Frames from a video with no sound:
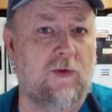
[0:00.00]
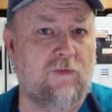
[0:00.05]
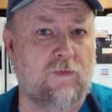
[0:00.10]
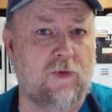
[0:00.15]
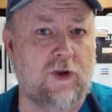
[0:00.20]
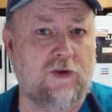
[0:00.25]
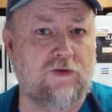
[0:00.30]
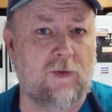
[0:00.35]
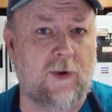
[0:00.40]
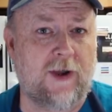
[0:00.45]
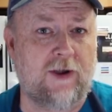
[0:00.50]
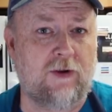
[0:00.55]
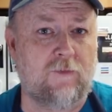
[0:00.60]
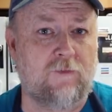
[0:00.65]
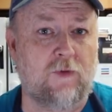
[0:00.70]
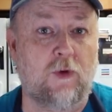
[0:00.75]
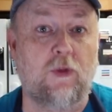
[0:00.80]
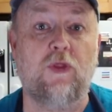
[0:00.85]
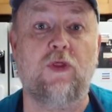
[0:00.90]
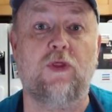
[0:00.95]

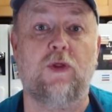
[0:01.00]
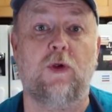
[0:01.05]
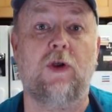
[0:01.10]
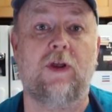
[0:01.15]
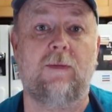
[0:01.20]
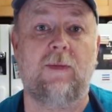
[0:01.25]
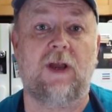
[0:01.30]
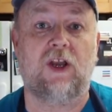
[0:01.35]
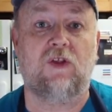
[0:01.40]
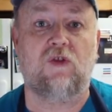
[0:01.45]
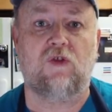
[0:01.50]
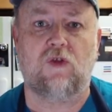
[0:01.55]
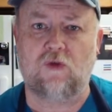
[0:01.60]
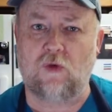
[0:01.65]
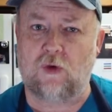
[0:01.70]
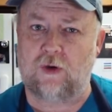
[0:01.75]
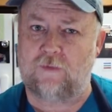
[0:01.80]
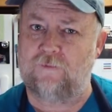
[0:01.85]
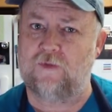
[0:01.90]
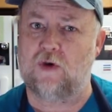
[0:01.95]
refrigerator for thirty minutes to
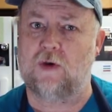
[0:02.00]
sort of